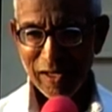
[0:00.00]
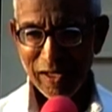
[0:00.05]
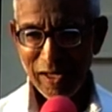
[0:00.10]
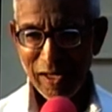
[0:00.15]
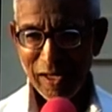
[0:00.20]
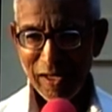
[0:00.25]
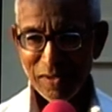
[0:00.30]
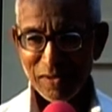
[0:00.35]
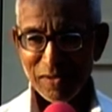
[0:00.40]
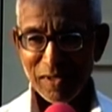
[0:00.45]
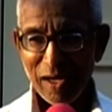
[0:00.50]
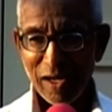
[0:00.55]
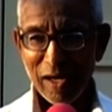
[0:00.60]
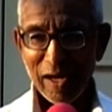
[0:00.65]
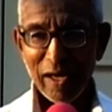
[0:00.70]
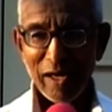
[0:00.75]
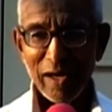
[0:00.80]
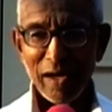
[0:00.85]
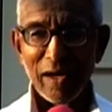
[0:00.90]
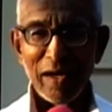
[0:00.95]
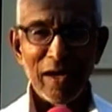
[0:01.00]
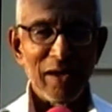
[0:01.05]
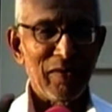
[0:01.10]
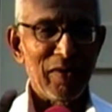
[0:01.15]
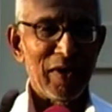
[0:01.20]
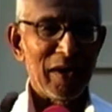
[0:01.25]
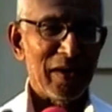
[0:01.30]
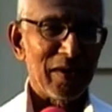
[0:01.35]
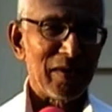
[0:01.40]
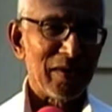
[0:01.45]
is
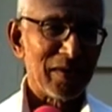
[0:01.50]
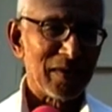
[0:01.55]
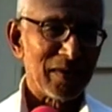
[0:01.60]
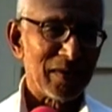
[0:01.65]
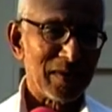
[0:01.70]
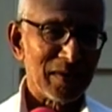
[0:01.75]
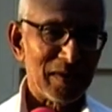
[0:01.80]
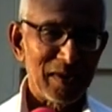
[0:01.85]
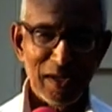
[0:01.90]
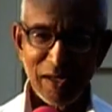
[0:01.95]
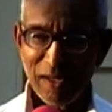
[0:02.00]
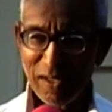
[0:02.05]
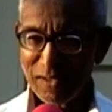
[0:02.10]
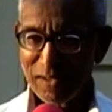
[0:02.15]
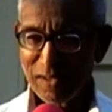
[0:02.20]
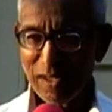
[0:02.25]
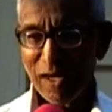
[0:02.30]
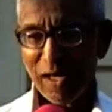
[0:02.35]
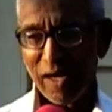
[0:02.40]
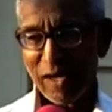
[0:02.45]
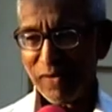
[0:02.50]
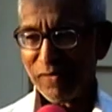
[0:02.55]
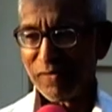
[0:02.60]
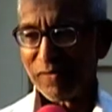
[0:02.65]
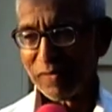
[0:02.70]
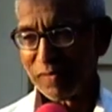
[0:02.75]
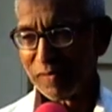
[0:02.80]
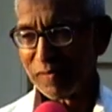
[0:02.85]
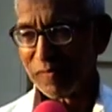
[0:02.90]
living. It is life.